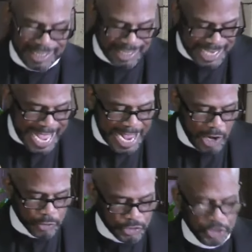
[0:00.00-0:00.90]

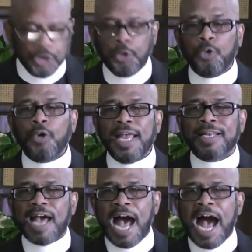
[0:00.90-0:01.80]
allows you
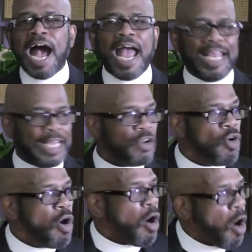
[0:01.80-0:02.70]
and I and
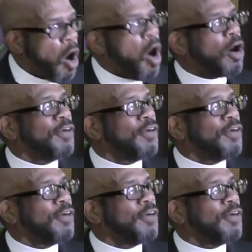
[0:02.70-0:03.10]
all